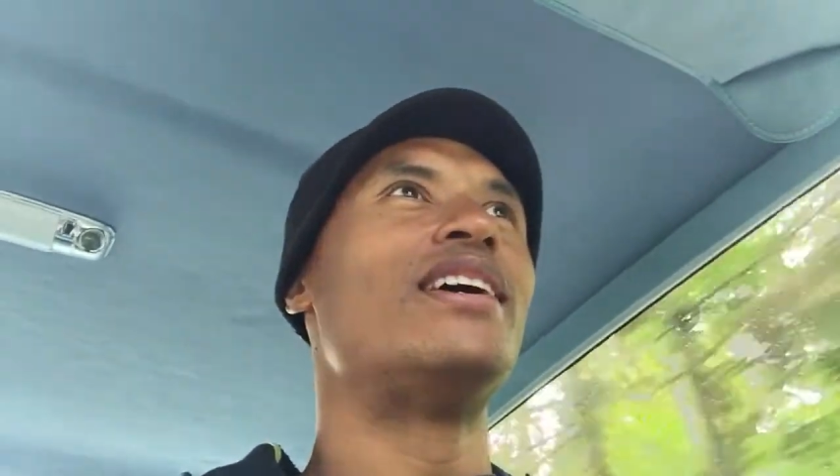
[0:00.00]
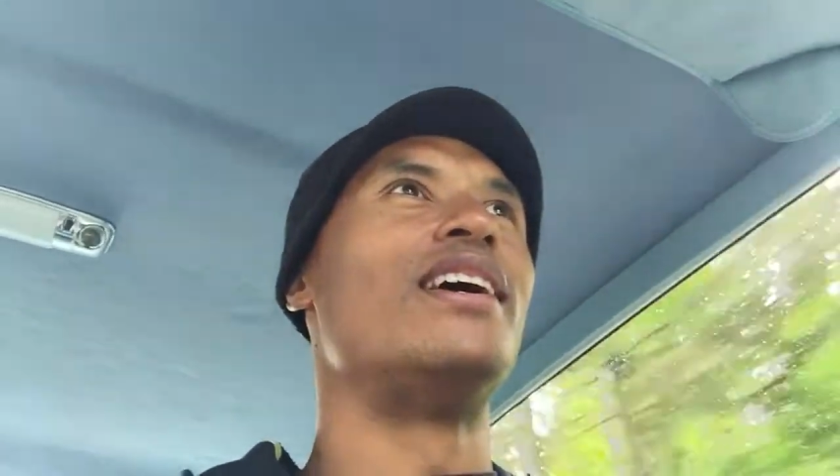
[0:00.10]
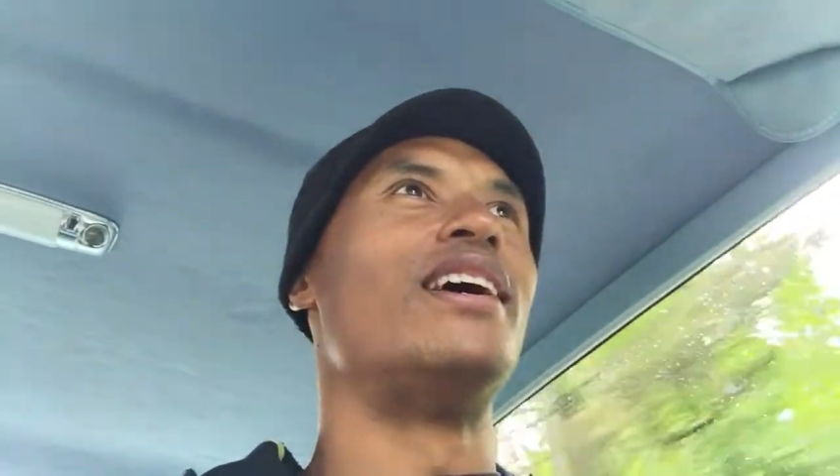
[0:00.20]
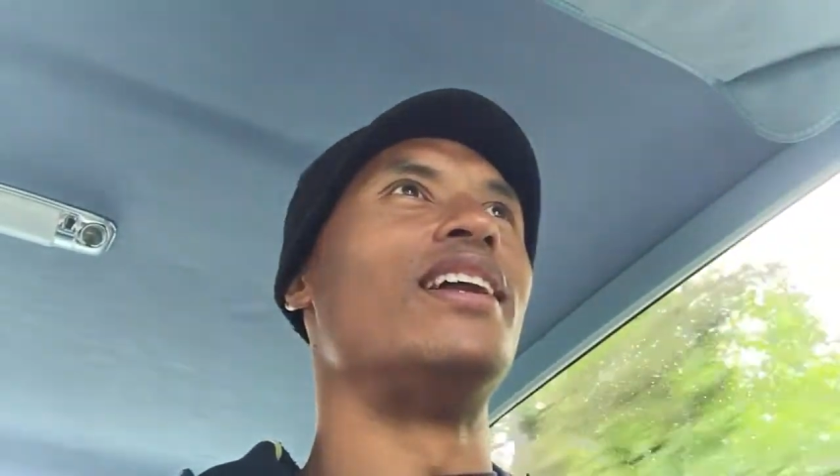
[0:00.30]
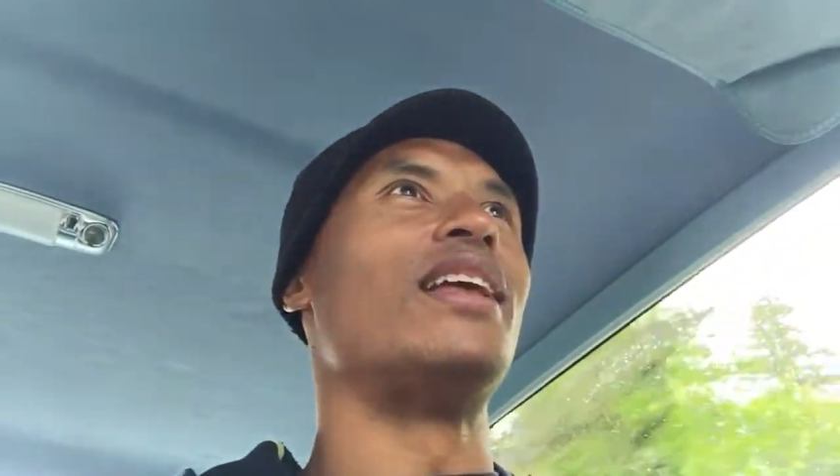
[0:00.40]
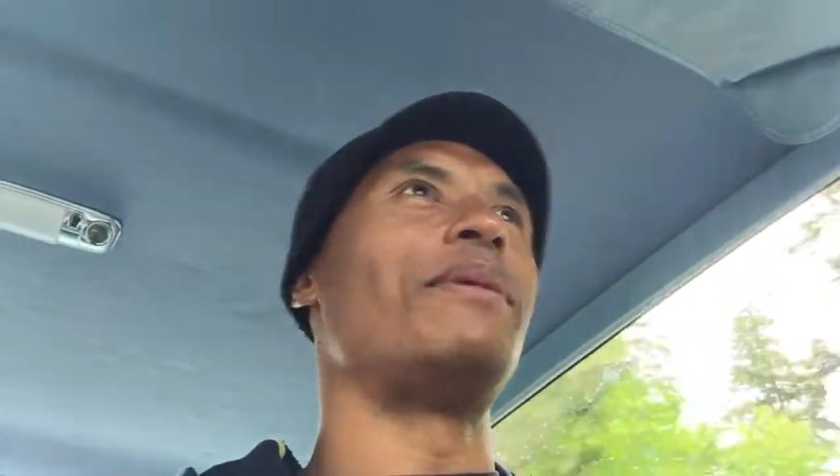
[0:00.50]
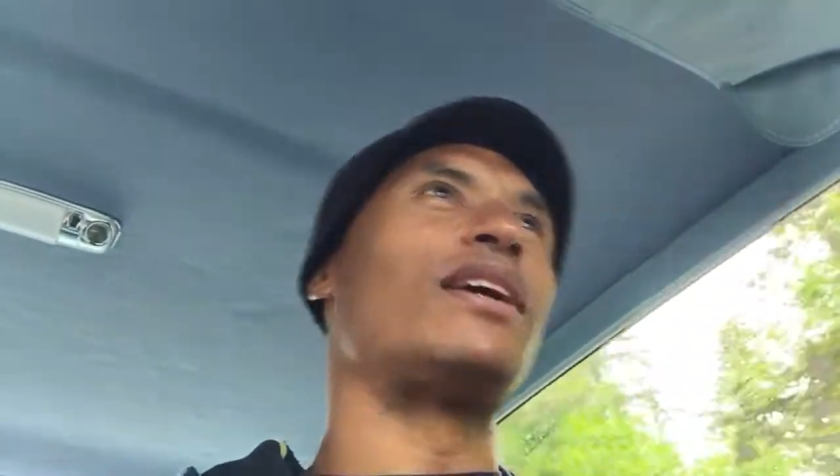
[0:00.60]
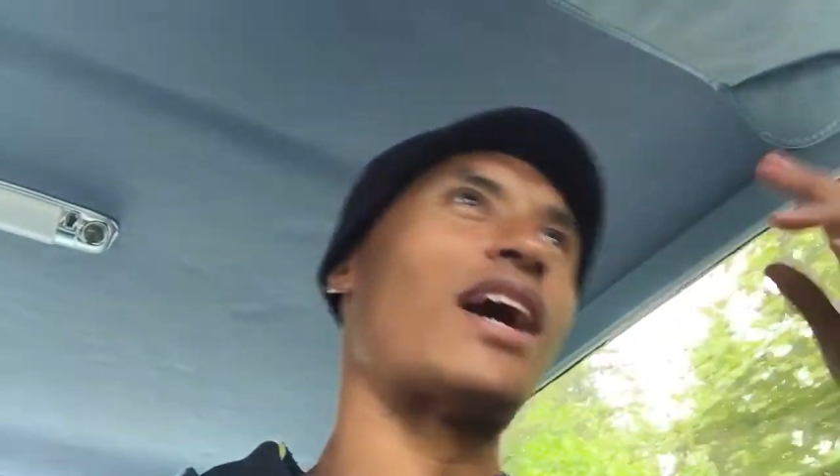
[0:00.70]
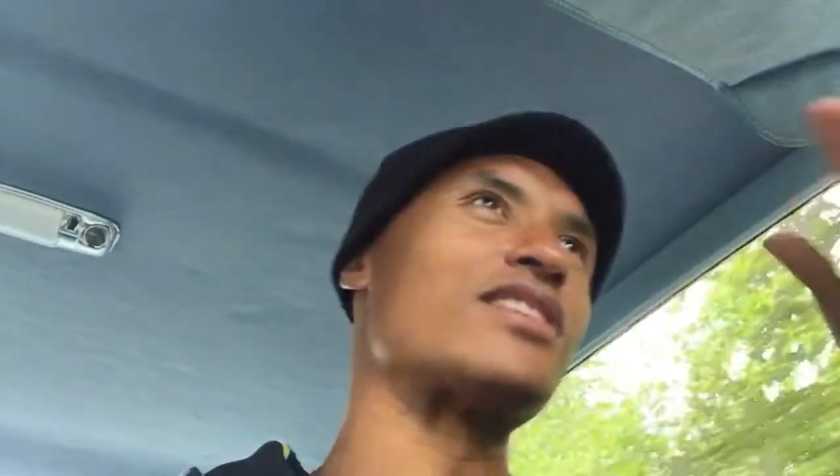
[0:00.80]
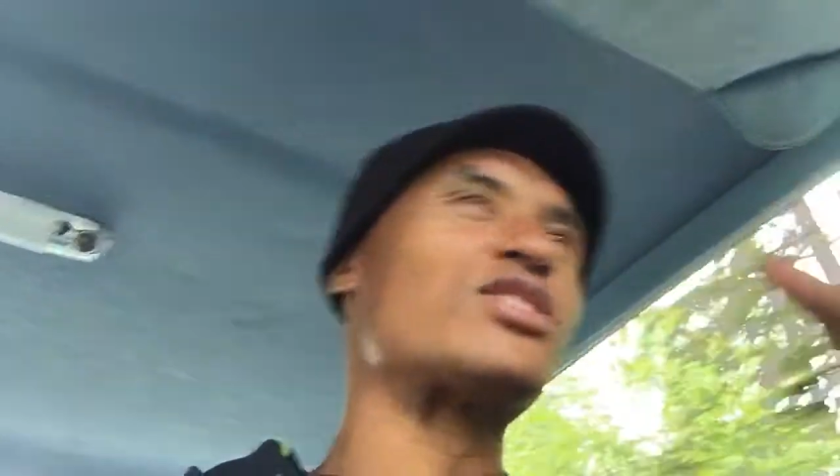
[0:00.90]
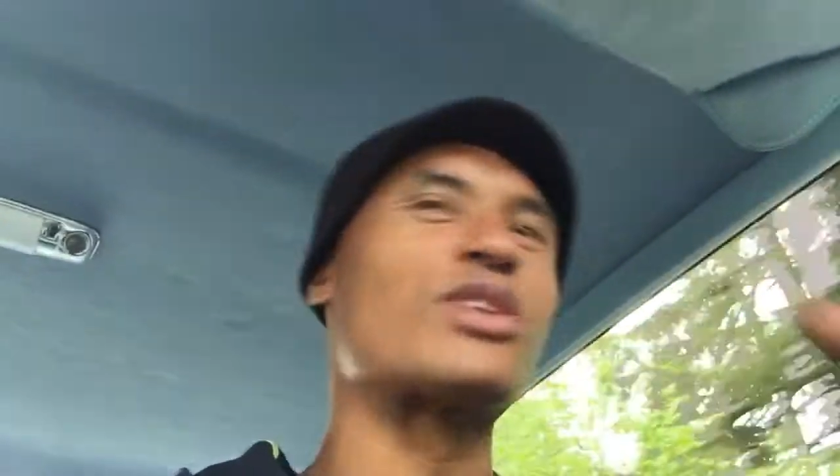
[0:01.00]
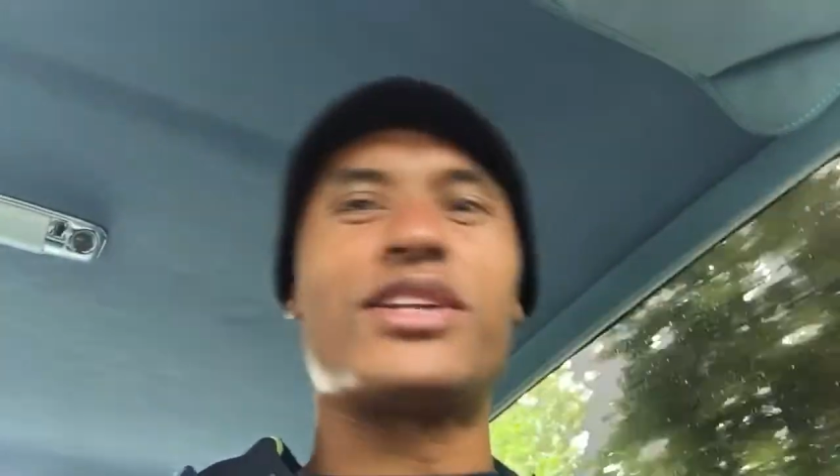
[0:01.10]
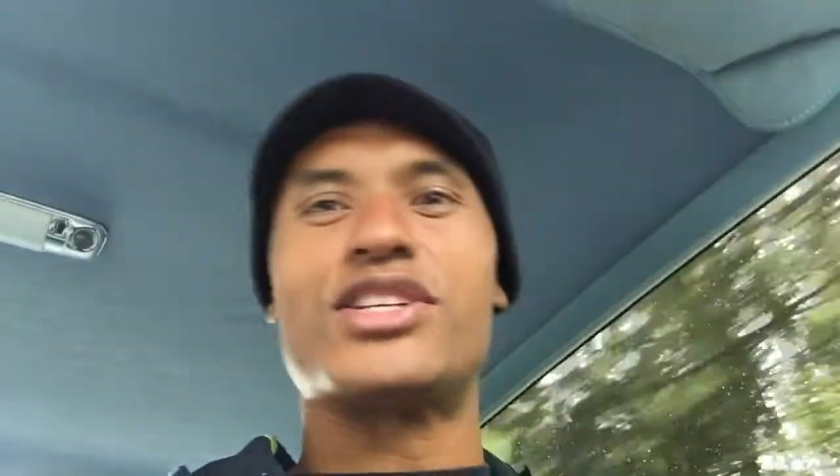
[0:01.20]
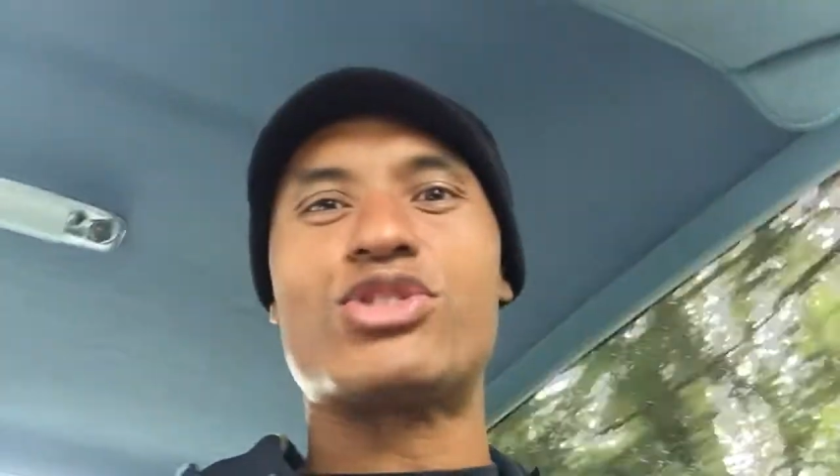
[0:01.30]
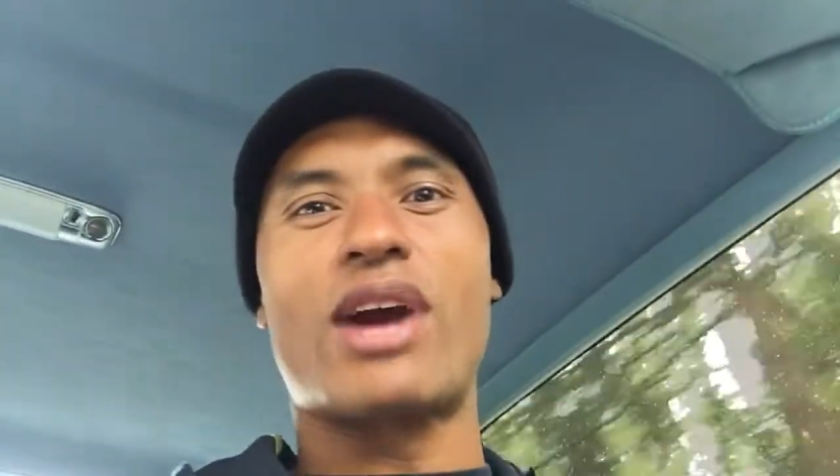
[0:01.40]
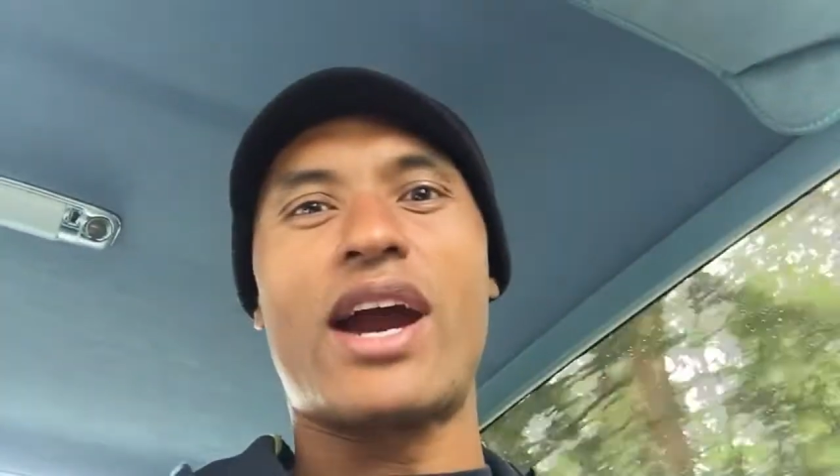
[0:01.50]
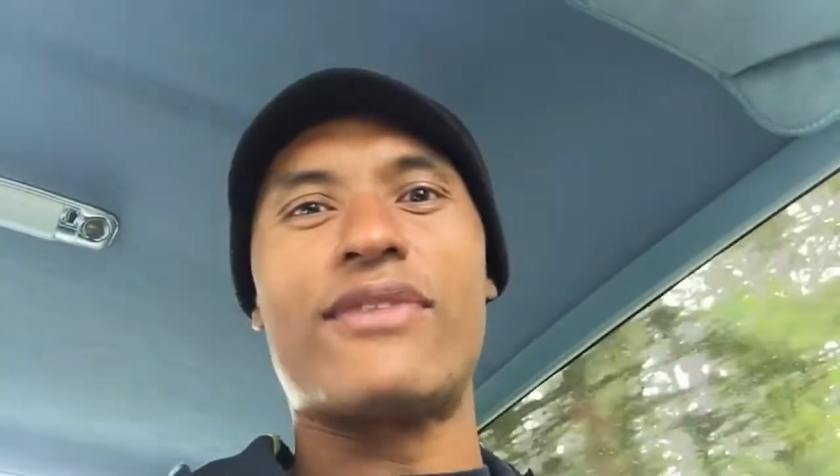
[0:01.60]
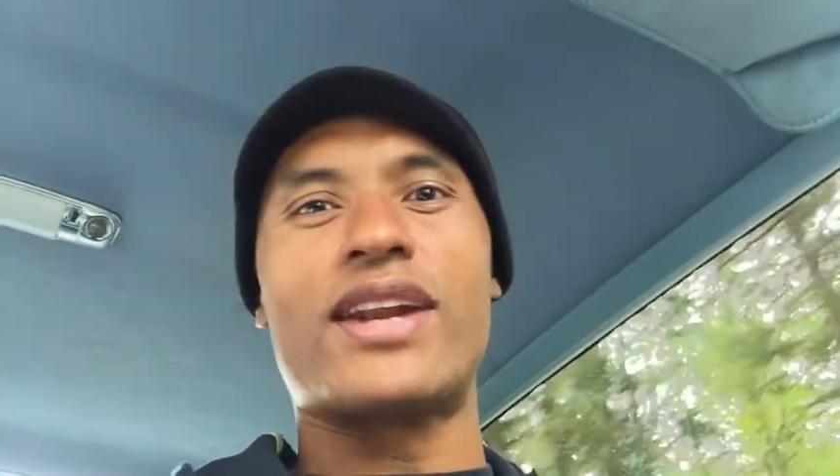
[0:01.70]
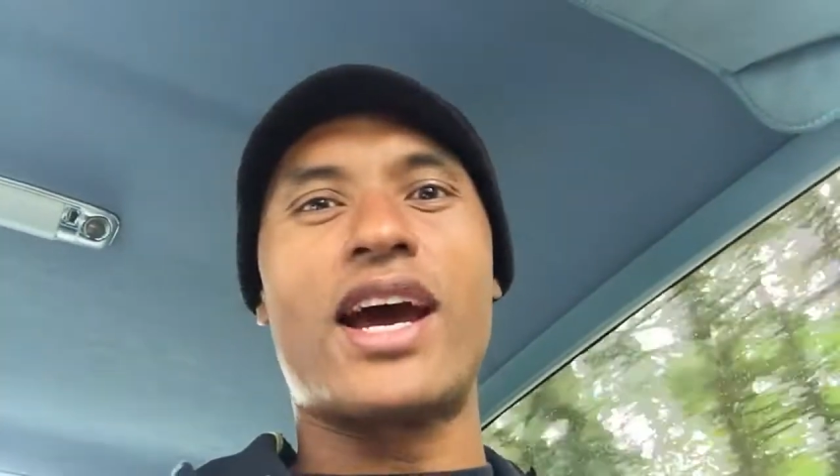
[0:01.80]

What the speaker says: let me concentrate on this driving.